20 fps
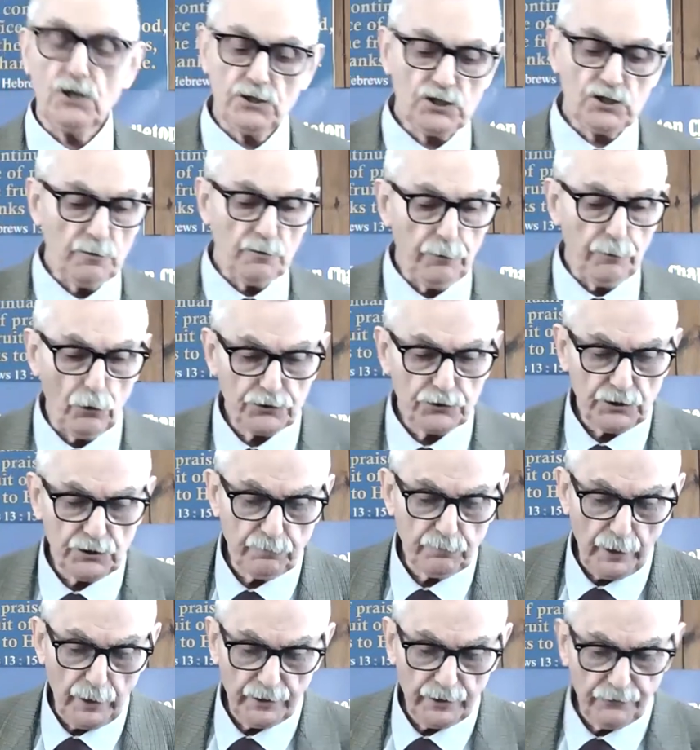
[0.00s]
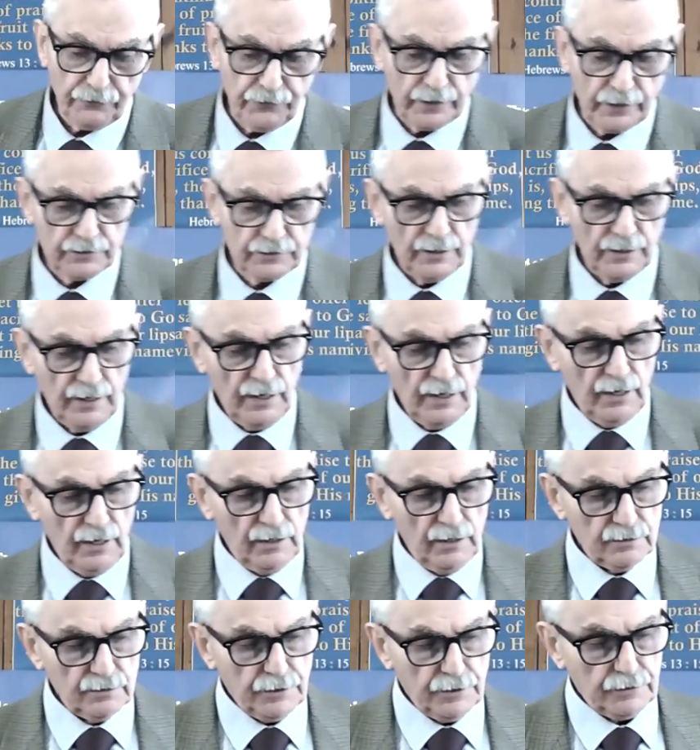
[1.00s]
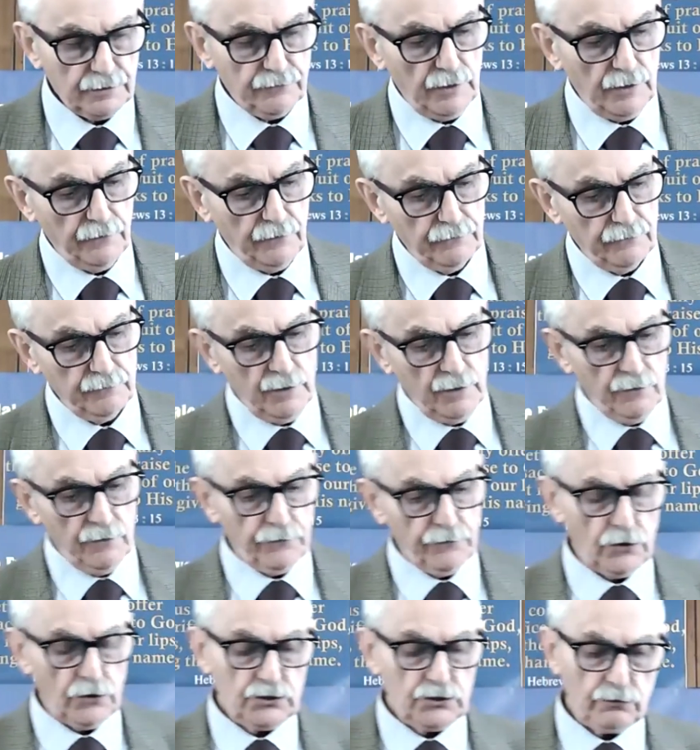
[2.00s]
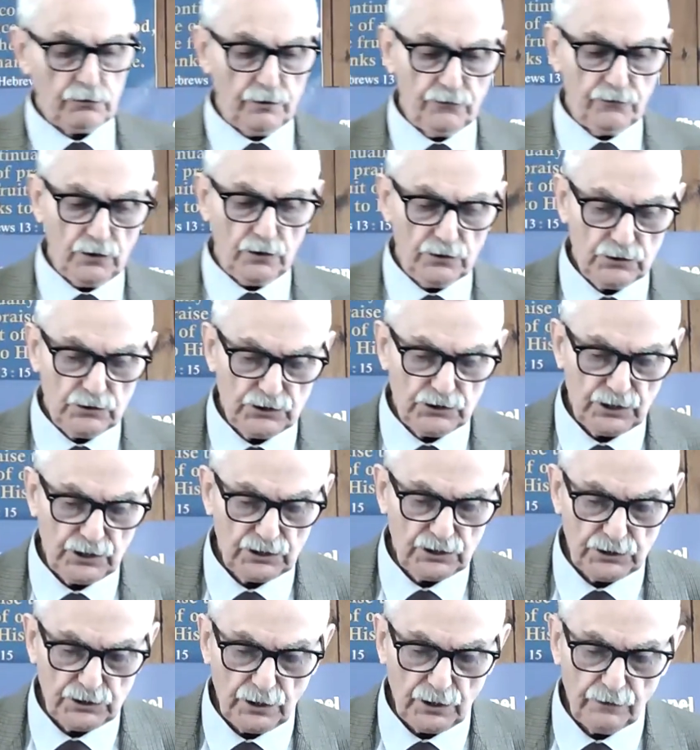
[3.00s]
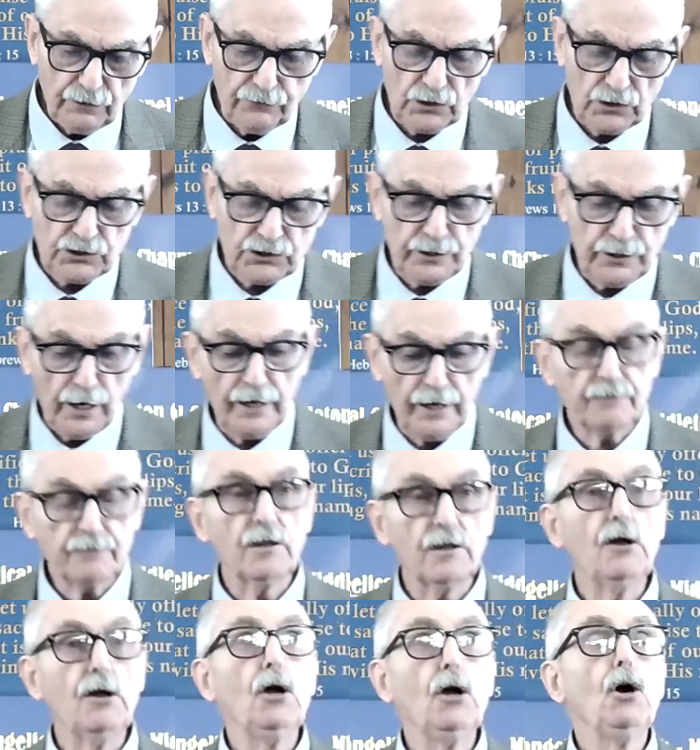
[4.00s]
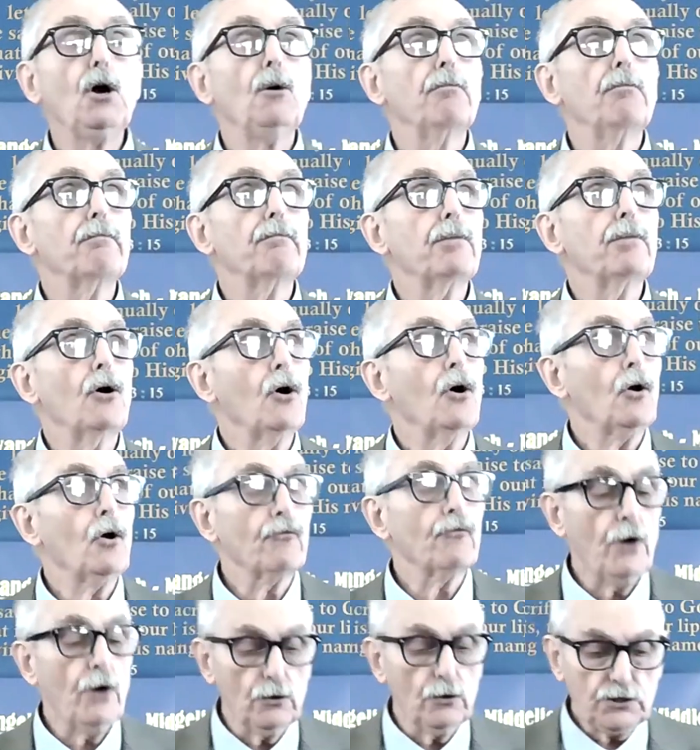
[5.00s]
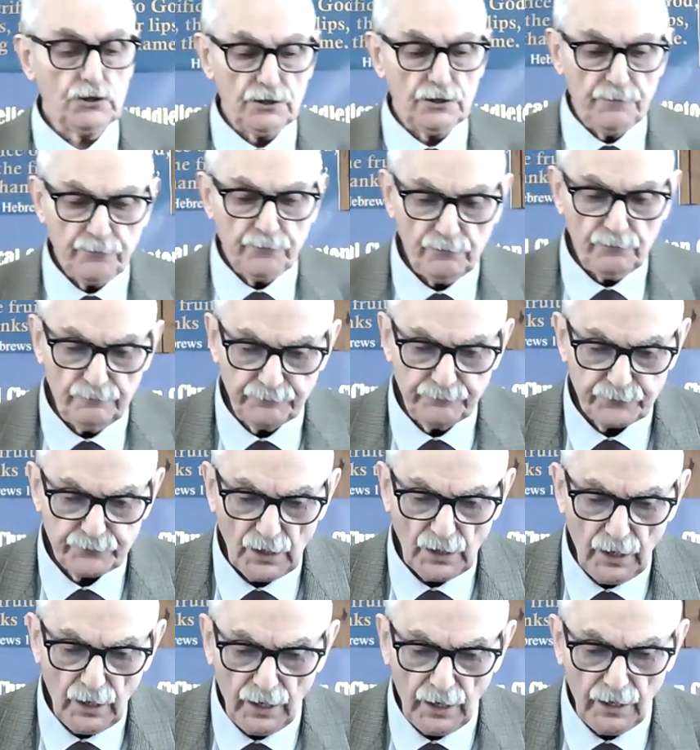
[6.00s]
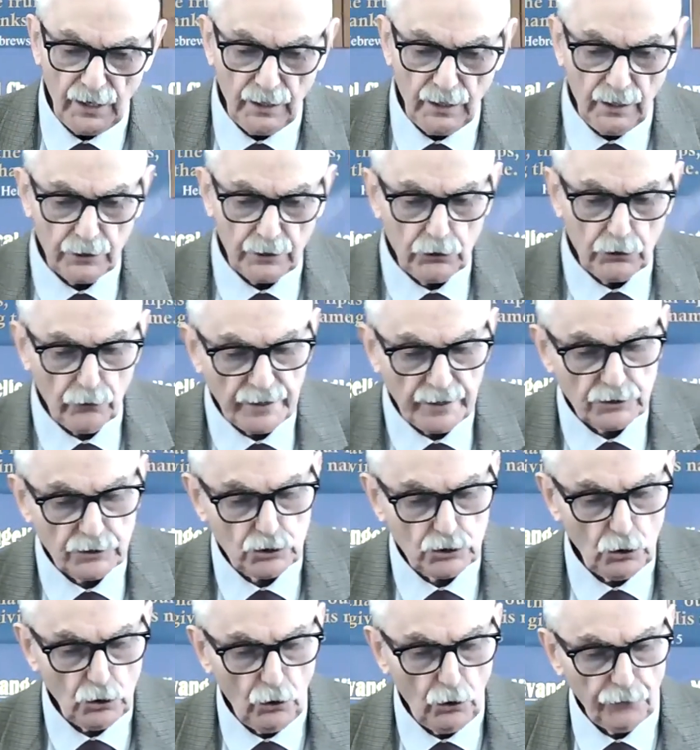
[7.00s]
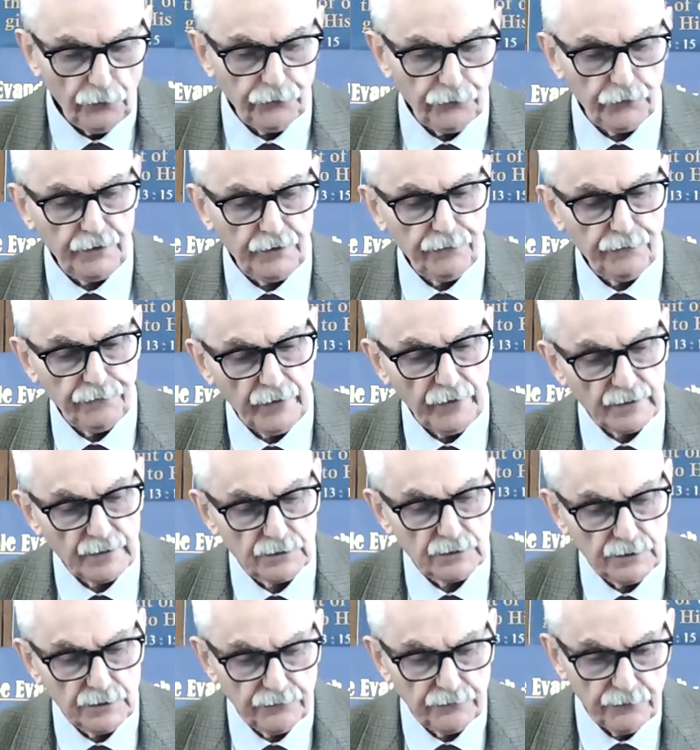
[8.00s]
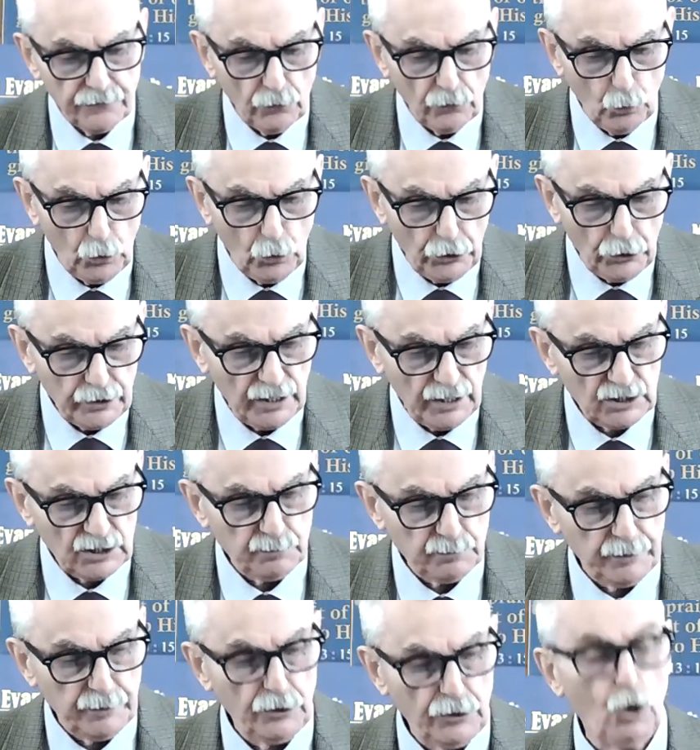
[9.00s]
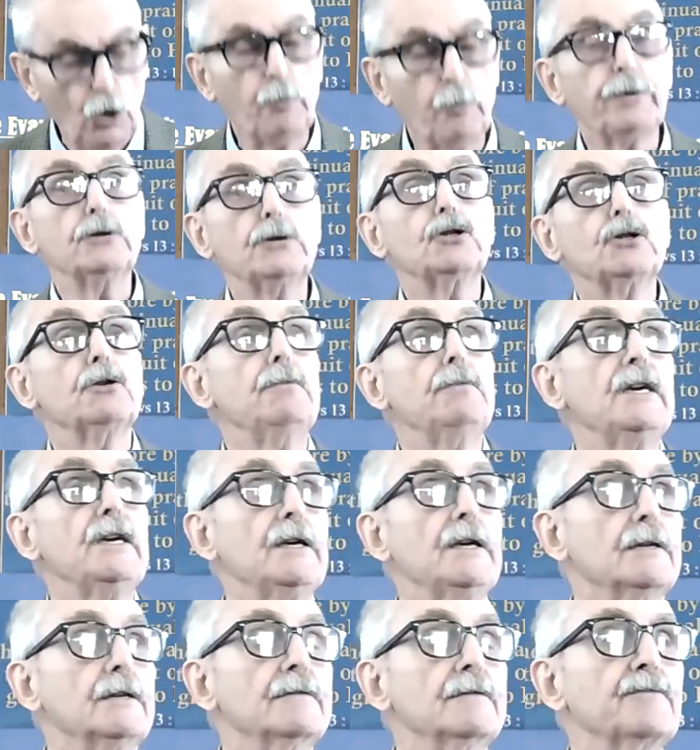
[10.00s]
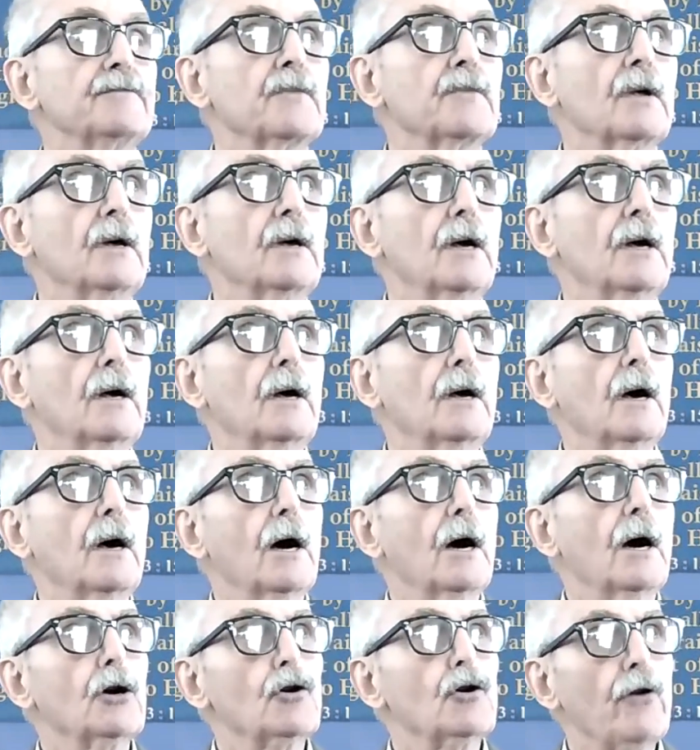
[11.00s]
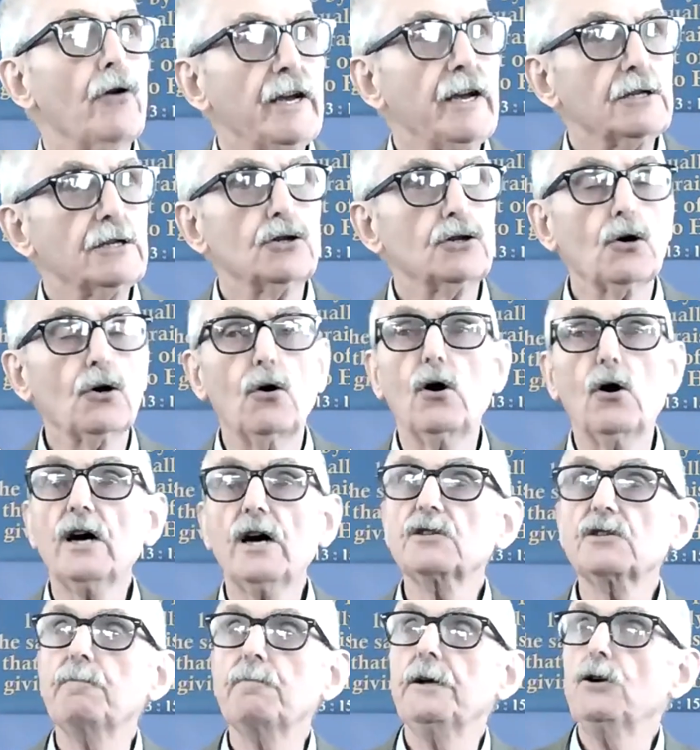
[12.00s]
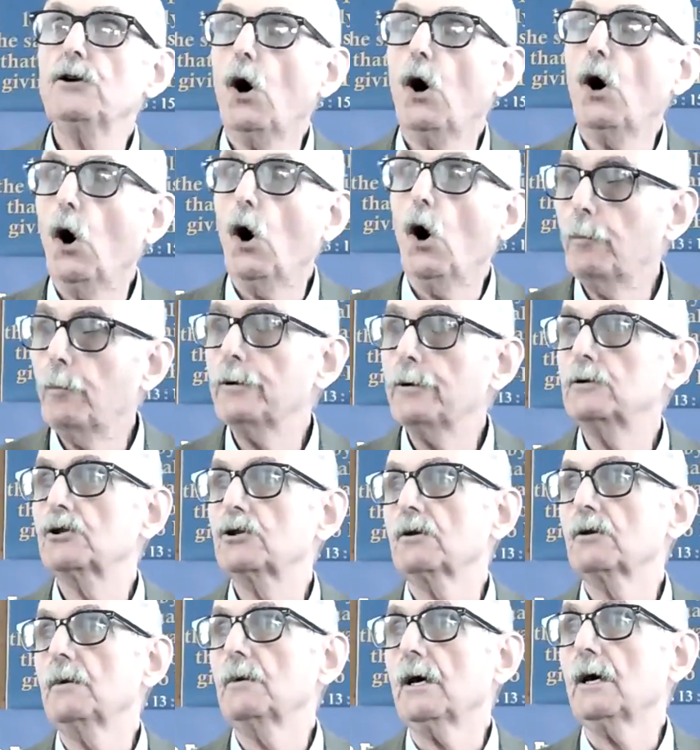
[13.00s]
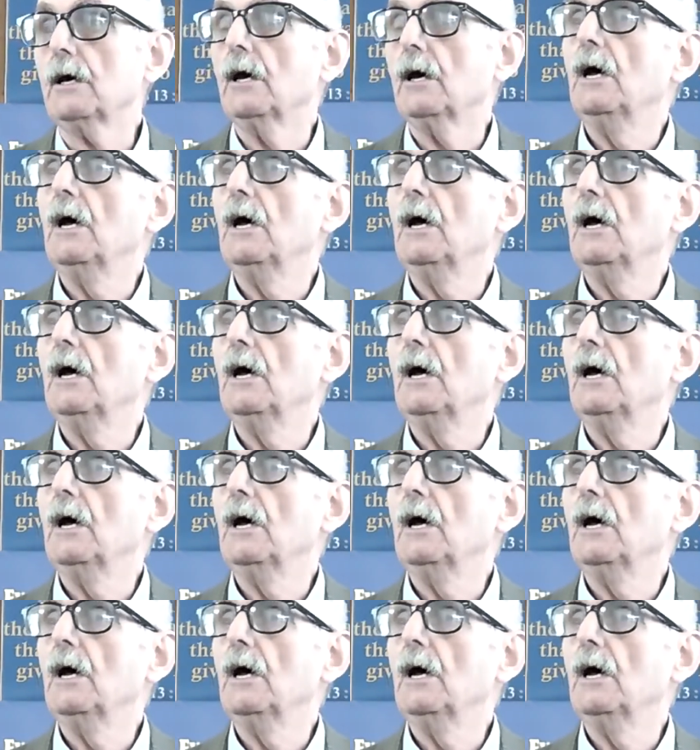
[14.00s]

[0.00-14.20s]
It's supported by the fact that in 1 Corinthians 16, verse 9, Paul wrote, a great door for effective work has been opened to me. A great door has been opened to me.